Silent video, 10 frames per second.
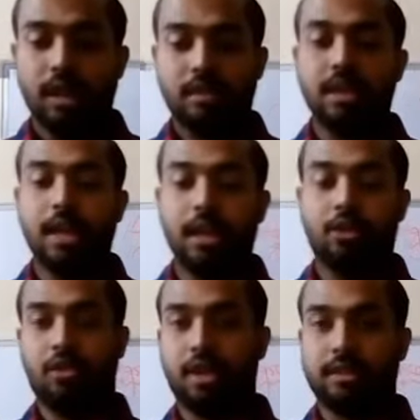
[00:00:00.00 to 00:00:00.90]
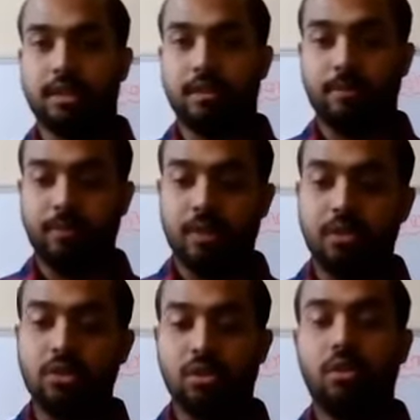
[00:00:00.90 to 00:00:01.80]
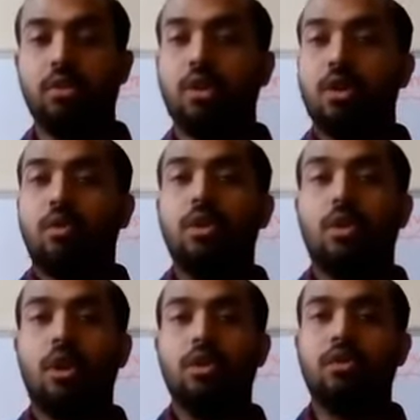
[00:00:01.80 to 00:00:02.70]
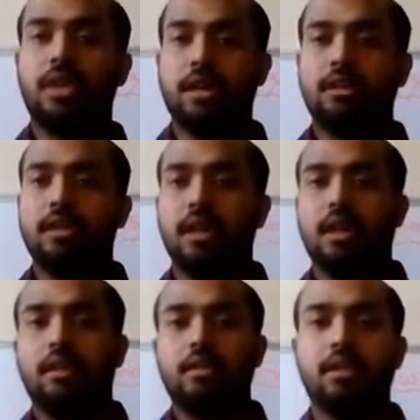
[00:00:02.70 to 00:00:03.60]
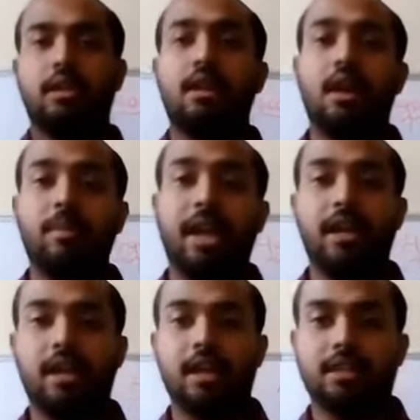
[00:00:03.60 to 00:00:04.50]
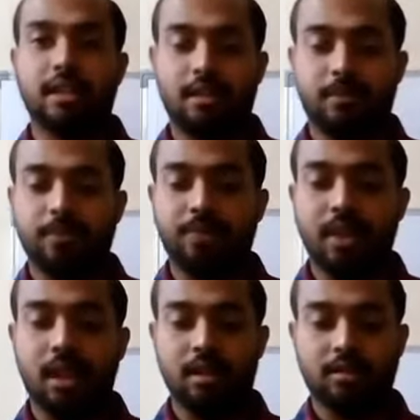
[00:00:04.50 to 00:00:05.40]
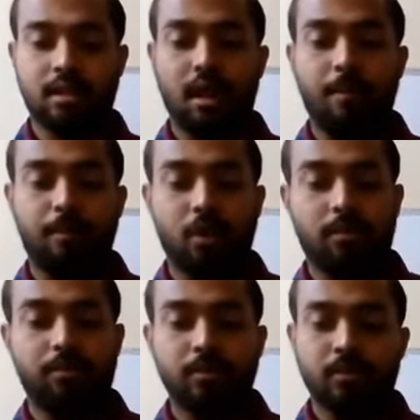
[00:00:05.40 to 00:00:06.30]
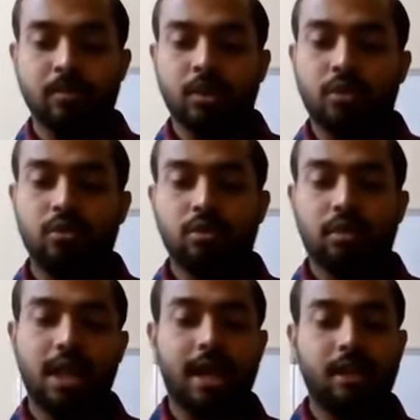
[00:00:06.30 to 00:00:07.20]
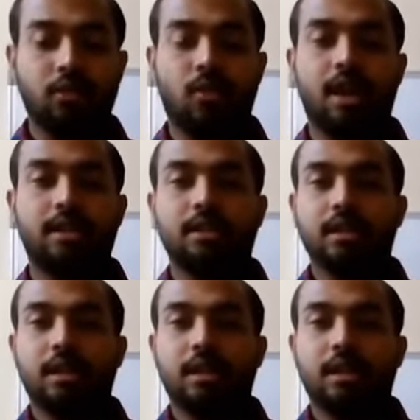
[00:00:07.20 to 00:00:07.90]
that is the introduction. So we all know that the term agriculture has come from Latin word